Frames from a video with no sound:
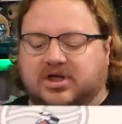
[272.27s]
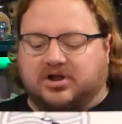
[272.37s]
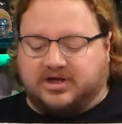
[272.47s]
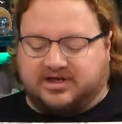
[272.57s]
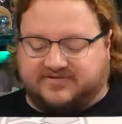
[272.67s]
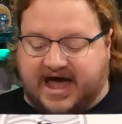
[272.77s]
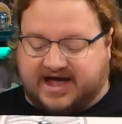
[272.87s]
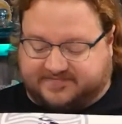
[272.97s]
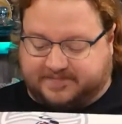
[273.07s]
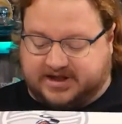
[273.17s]
middle is
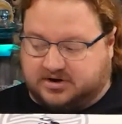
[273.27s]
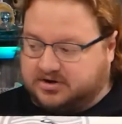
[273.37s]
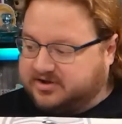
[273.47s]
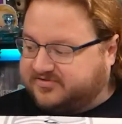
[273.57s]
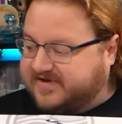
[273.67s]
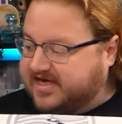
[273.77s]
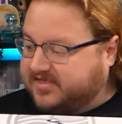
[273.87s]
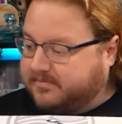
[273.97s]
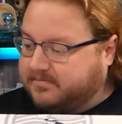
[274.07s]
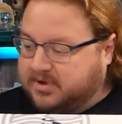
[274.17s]
Aspen. It's
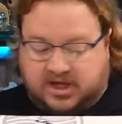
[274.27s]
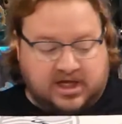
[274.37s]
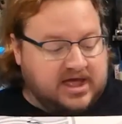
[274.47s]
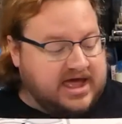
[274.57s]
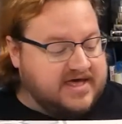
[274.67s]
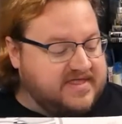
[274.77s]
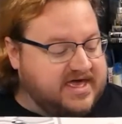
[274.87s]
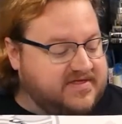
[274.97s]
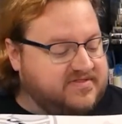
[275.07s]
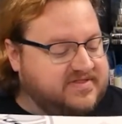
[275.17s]
Fathom, and
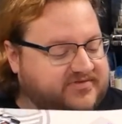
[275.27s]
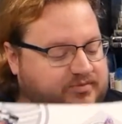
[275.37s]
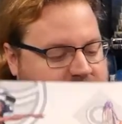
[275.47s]
then this